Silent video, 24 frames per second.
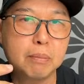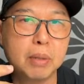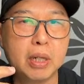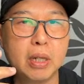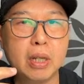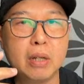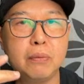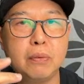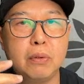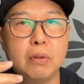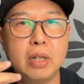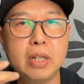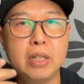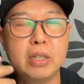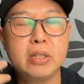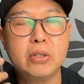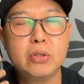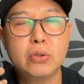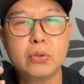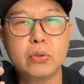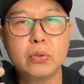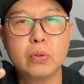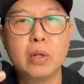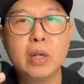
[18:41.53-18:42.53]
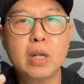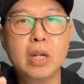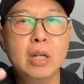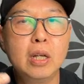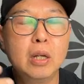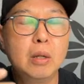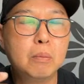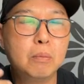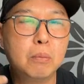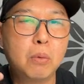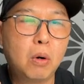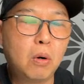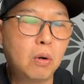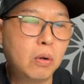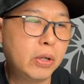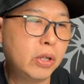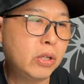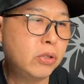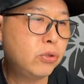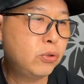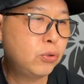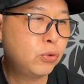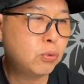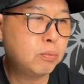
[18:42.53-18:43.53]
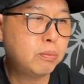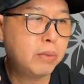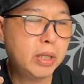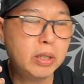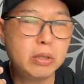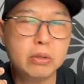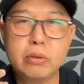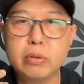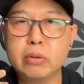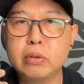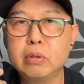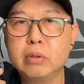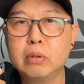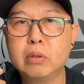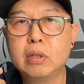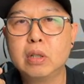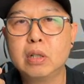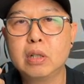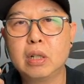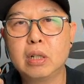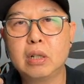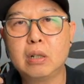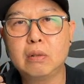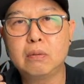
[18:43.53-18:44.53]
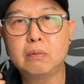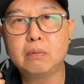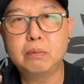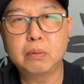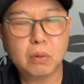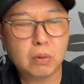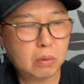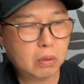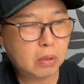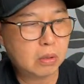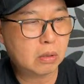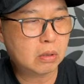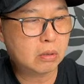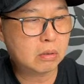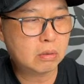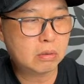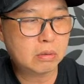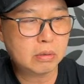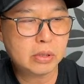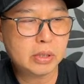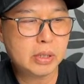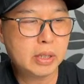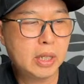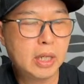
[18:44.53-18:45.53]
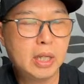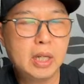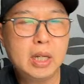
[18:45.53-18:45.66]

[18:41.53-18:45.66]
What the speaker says: But if you listen to more instrumental vocals,